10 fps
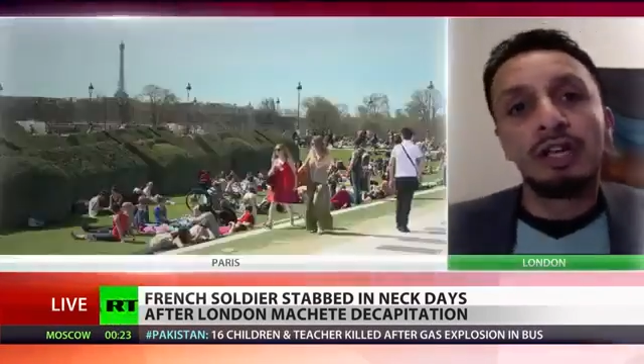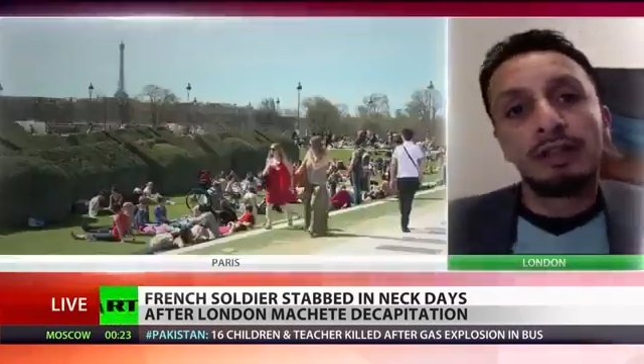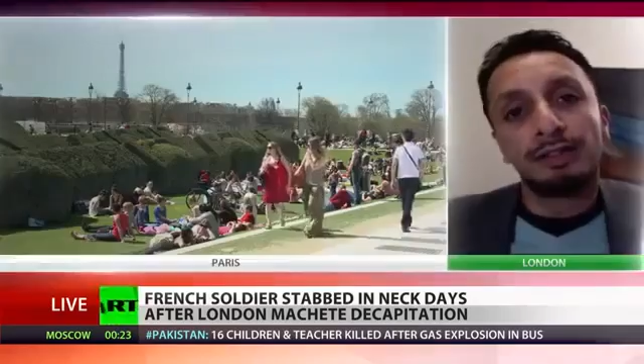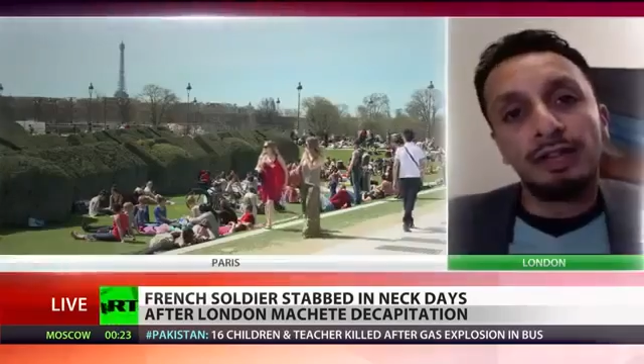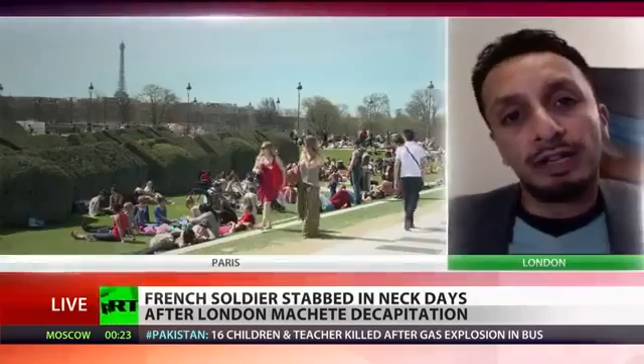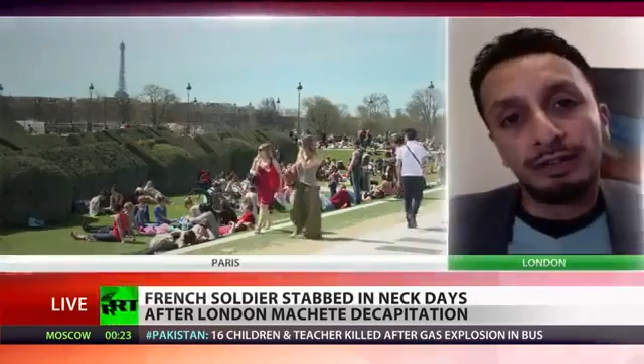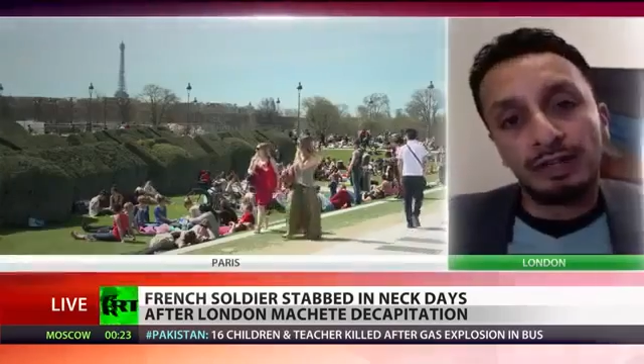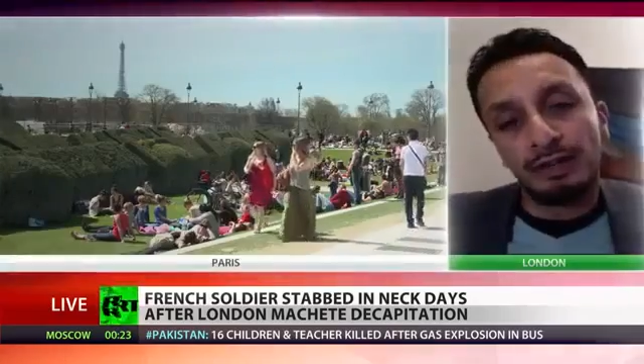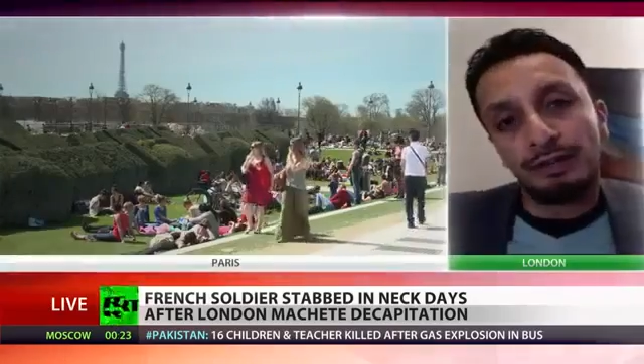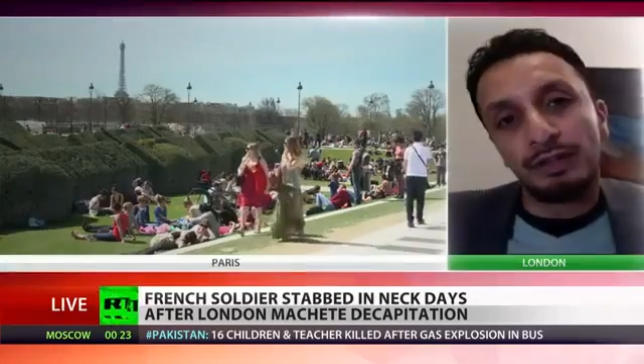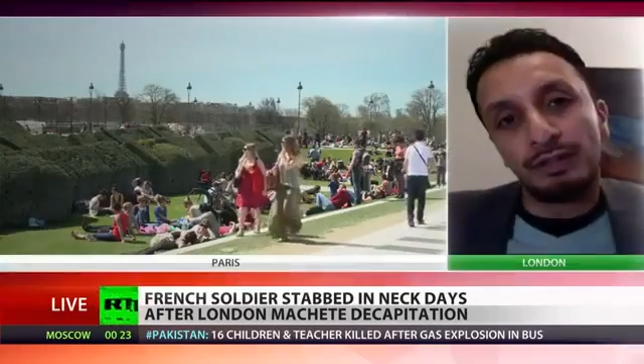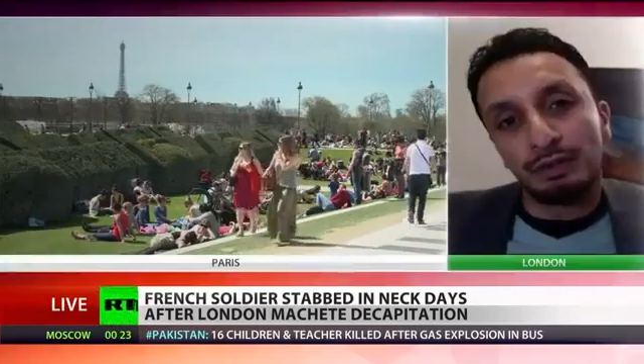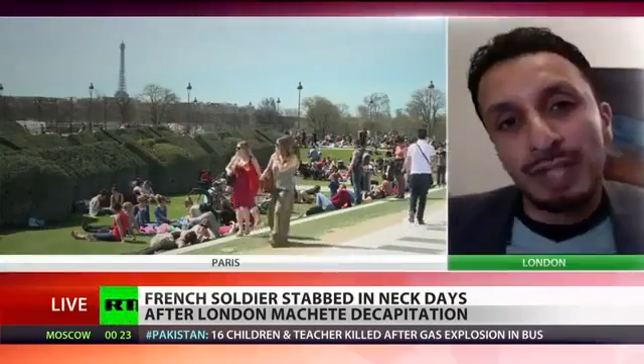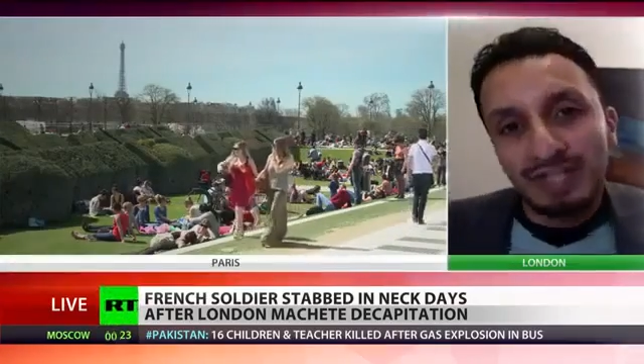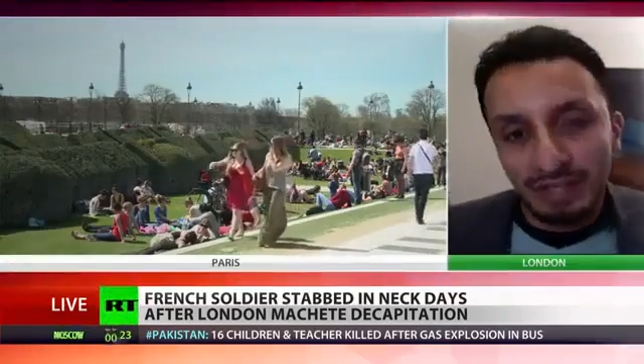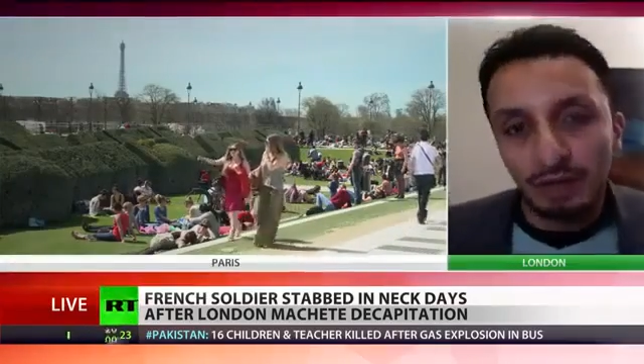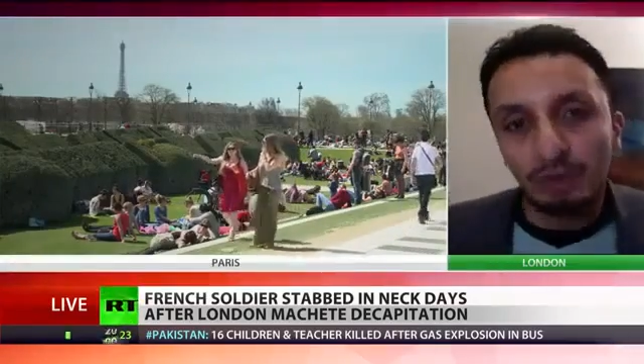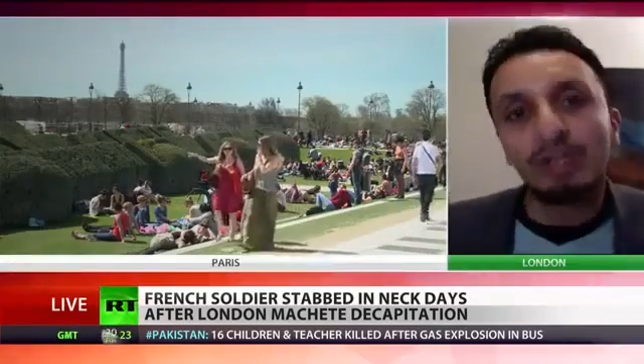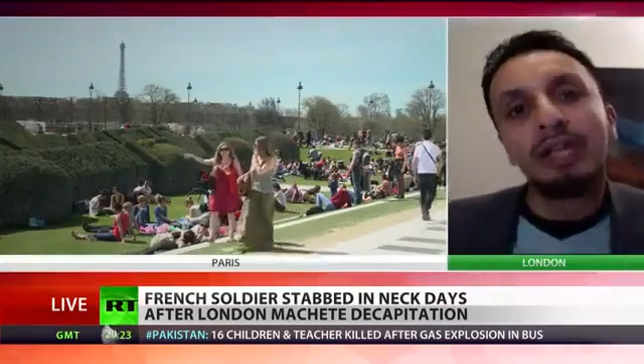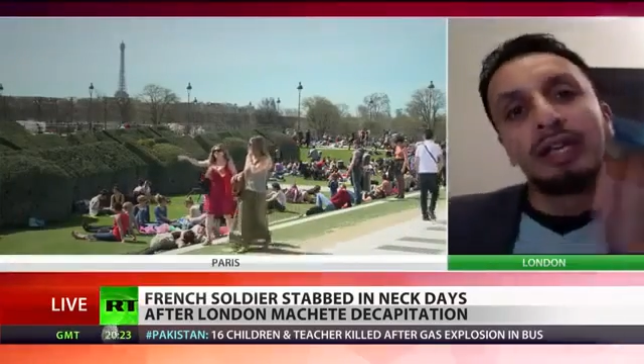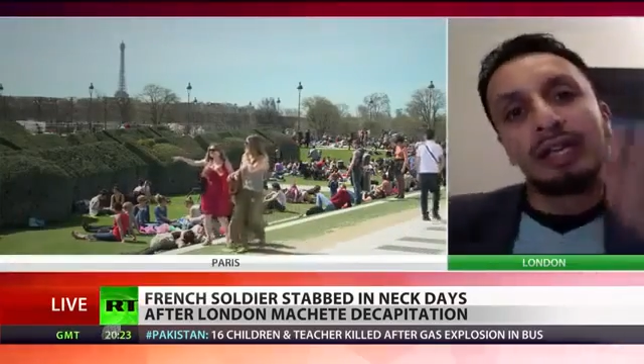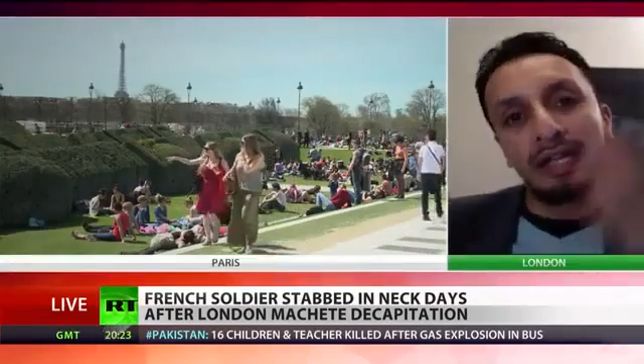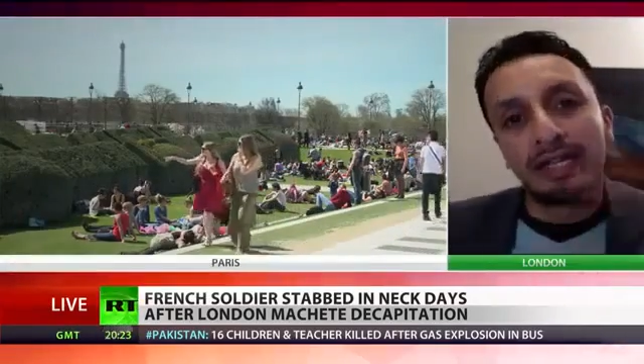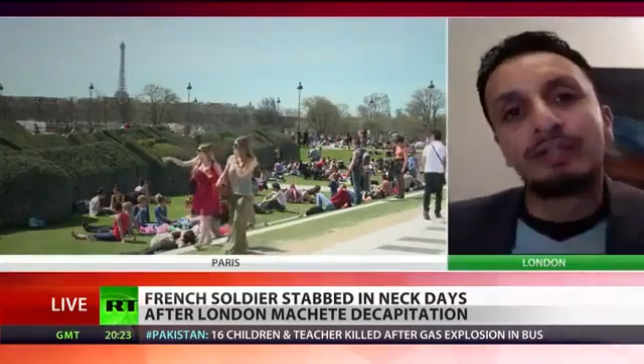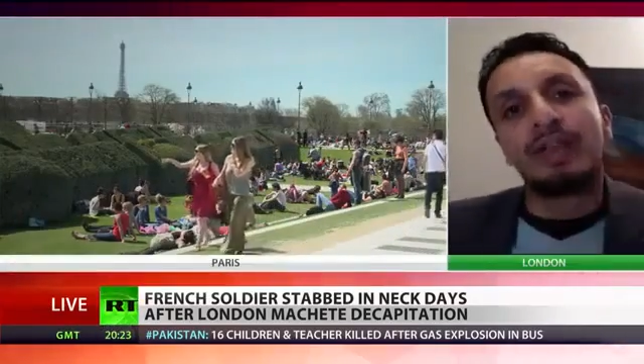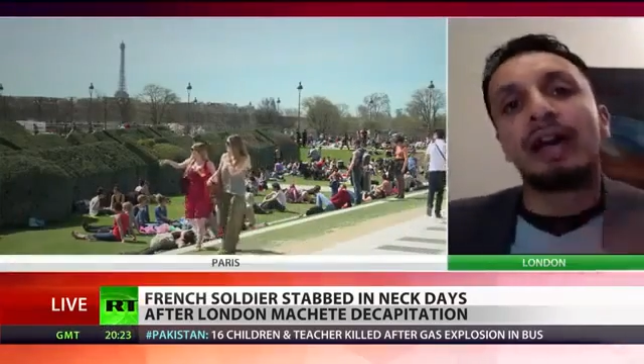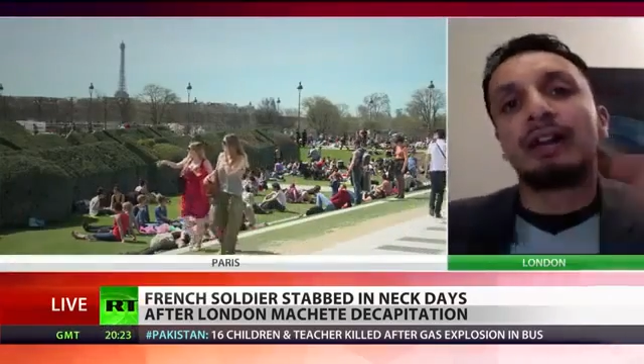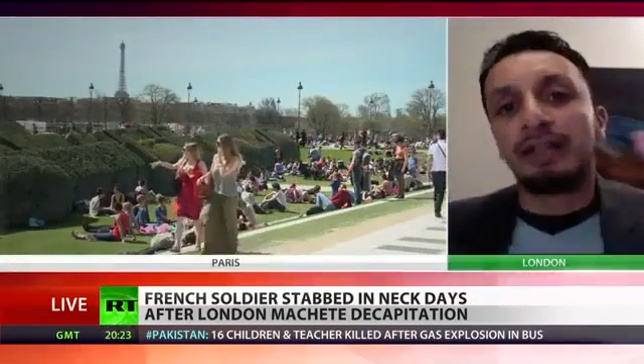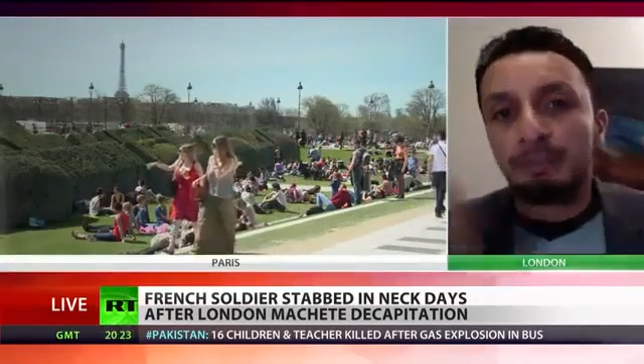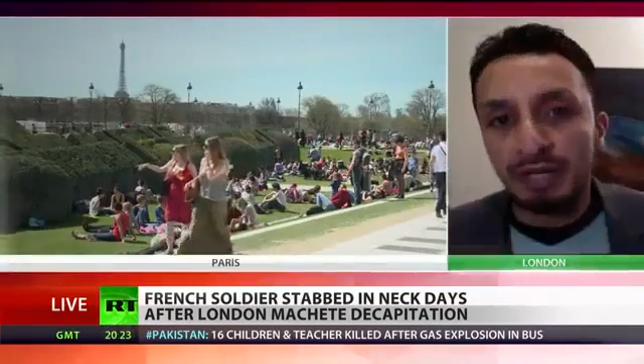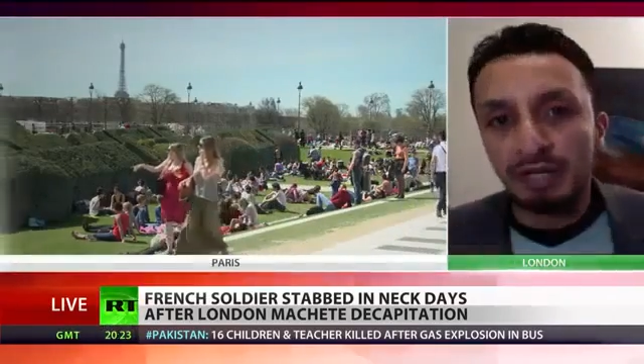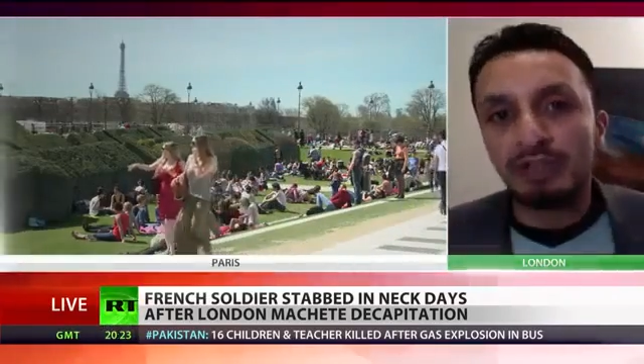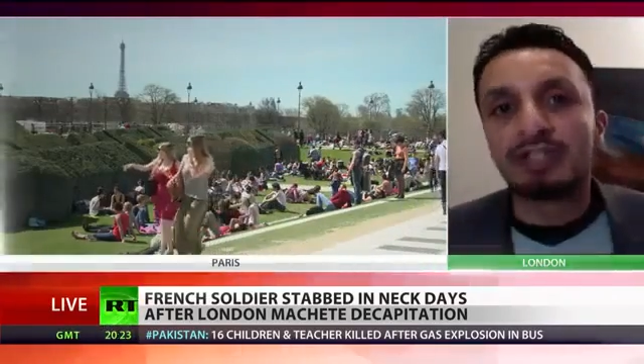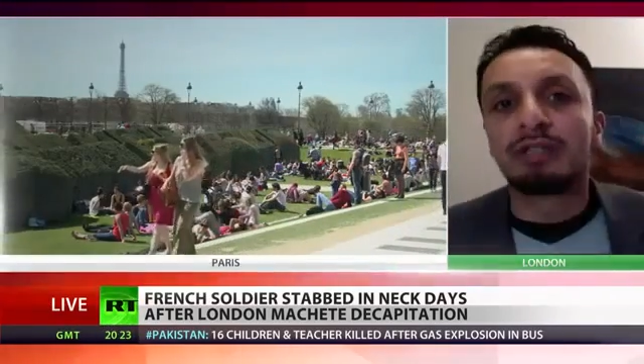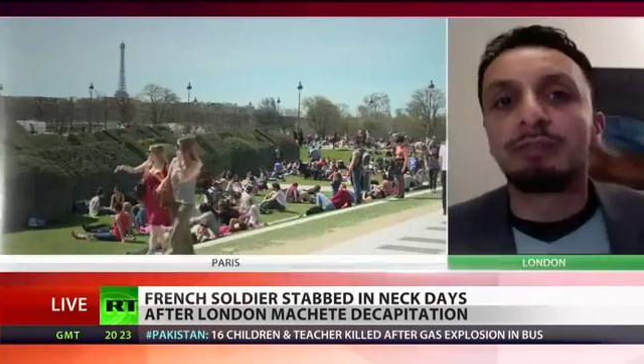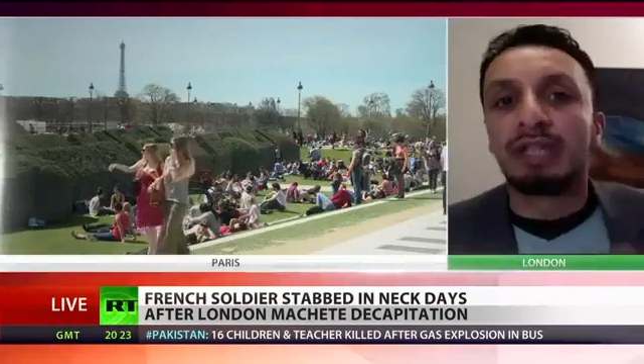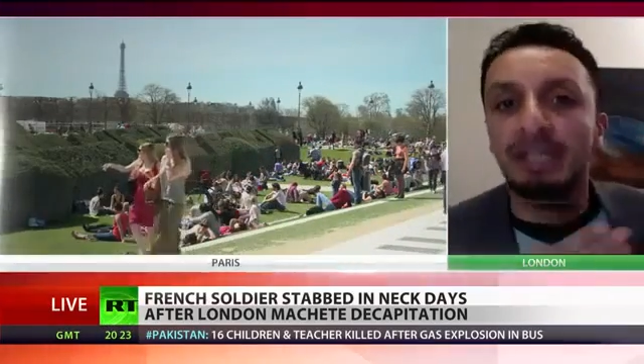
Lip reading: The result is that imperialism